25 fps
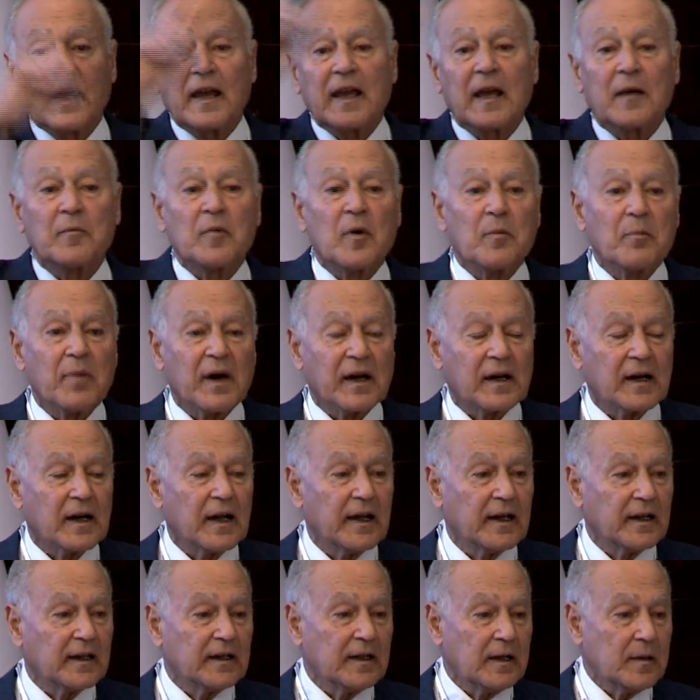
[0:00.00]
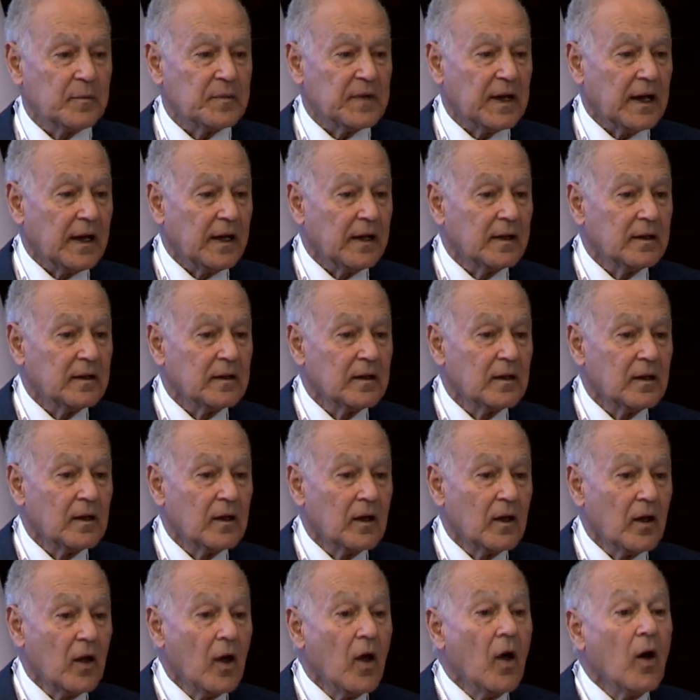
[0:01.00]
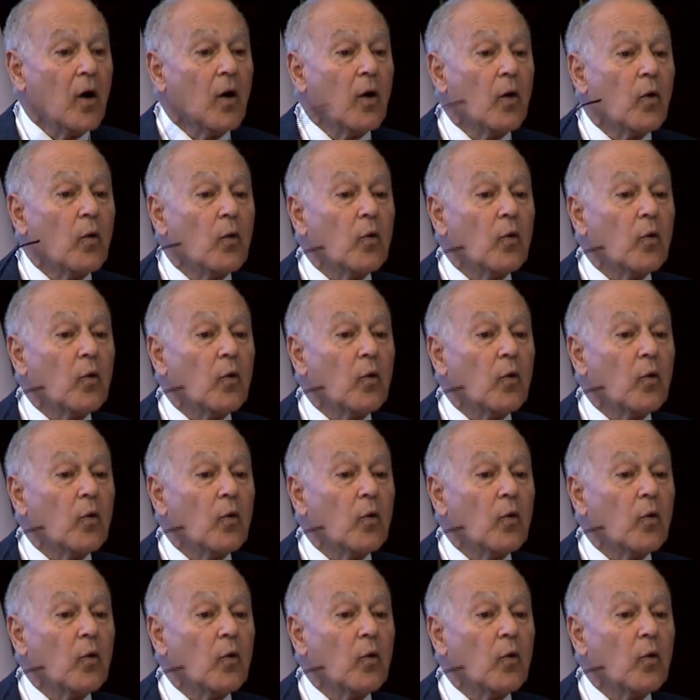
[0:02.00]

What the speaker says: water as Arab,